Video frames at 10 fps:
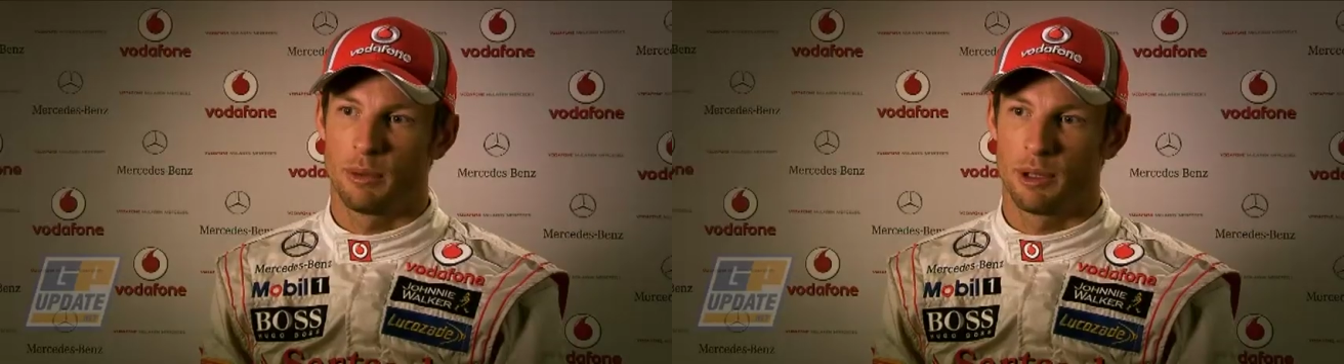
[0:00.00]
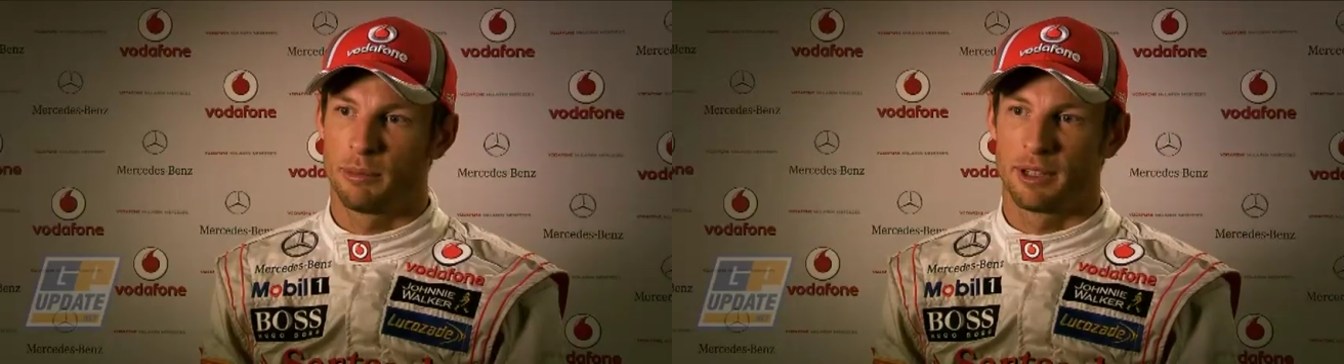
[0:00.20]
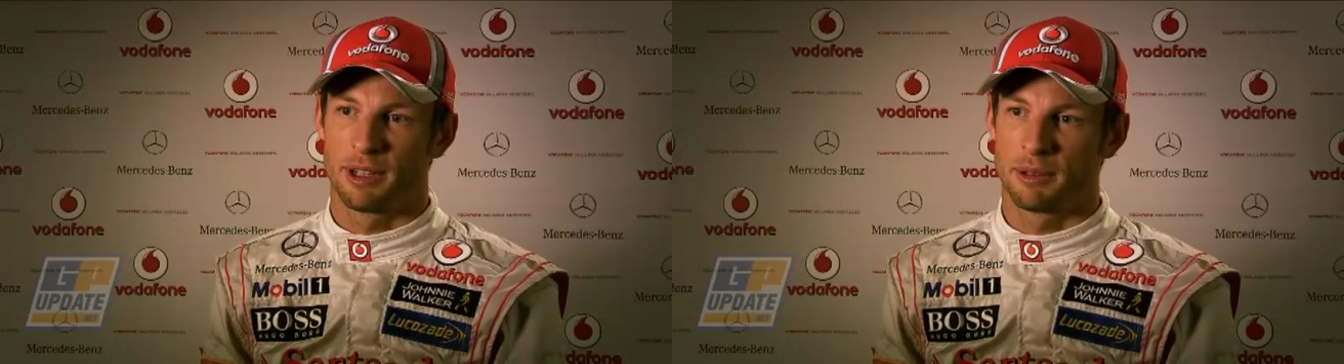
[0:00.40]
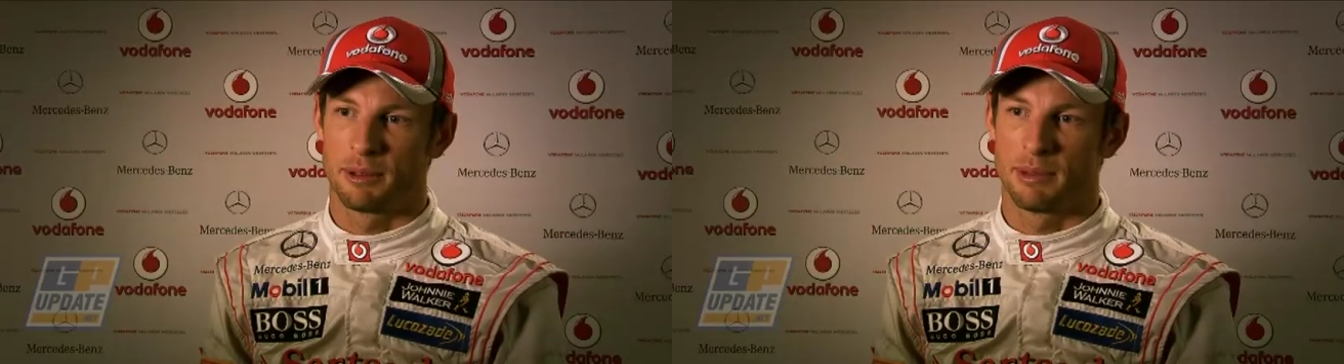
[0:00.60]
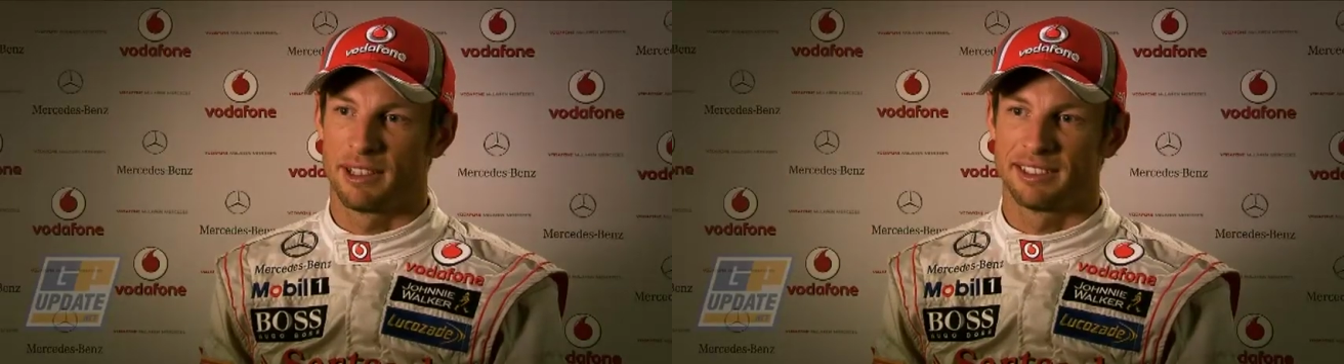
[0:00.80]
we won't become
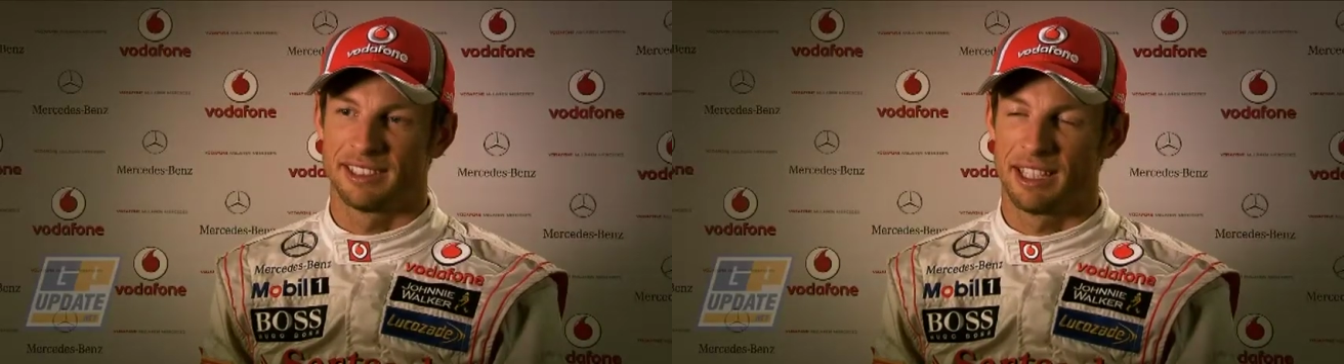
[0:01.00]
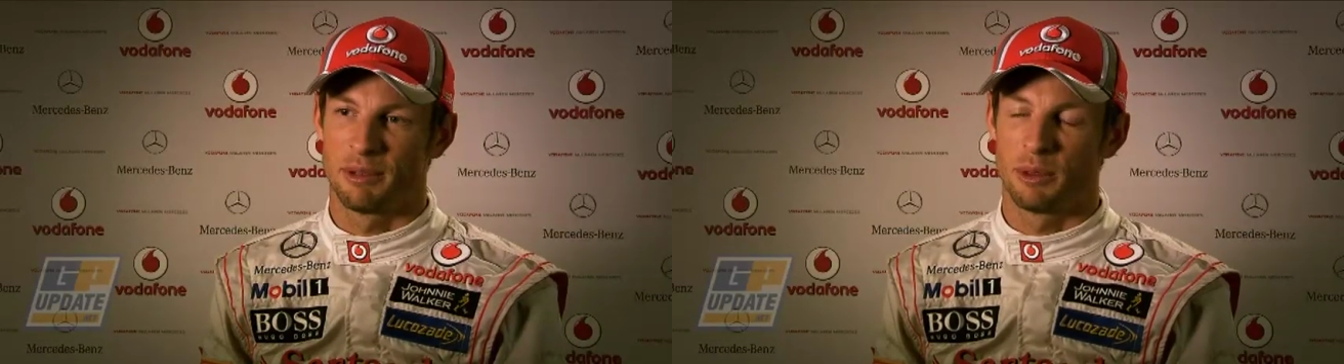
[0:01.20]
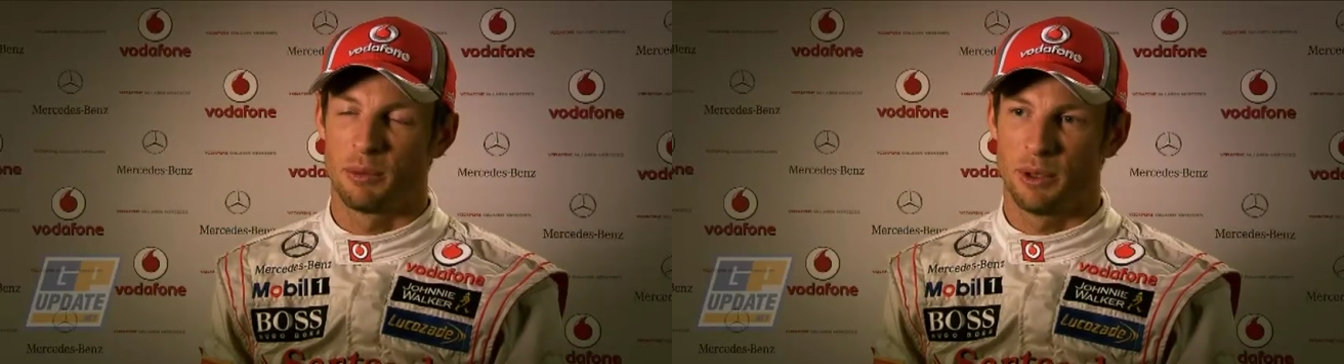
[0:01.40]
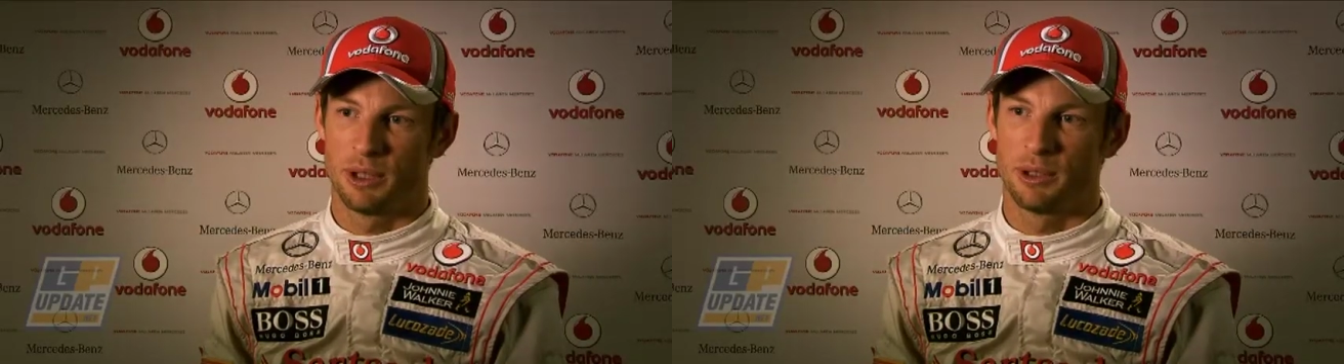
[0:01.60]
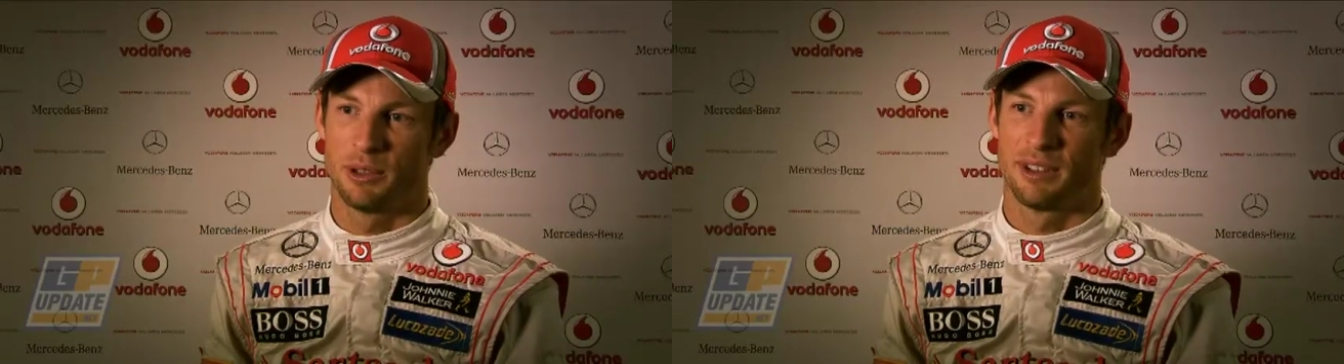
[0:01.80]
complacent, and we
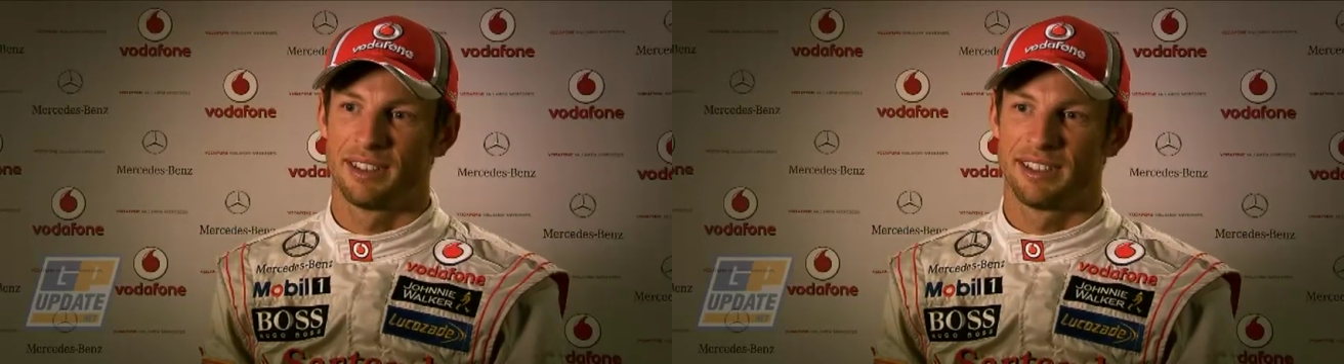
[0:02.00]
will